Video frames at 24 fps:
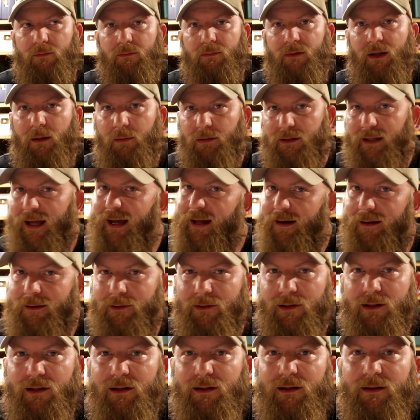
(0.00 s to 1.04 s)
double
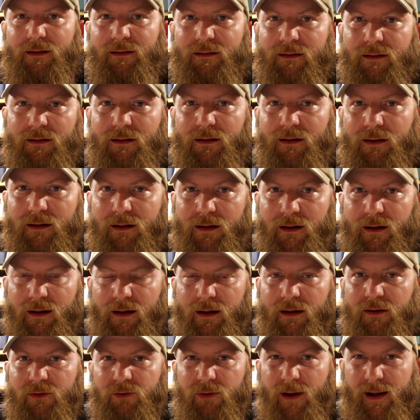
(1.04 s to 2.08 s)
down
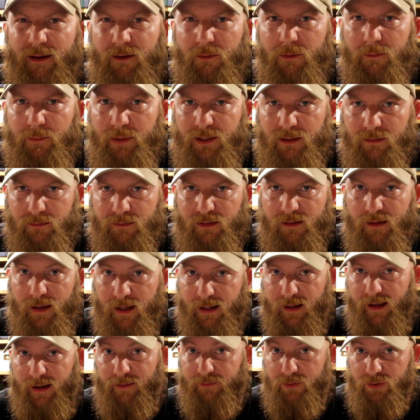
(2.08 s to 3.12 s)
and try to appeal to that
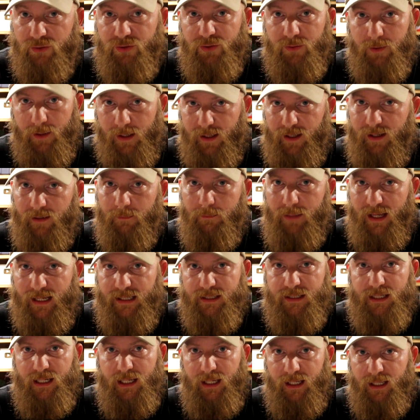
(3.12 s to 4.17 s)
ever-shrinking
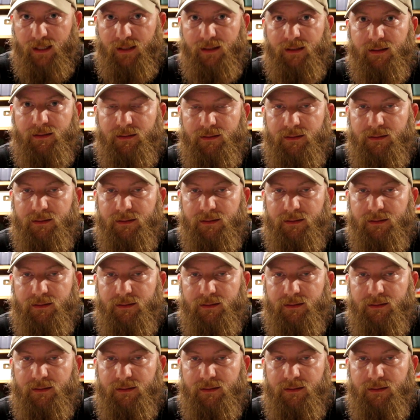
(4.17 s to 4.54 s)
base again.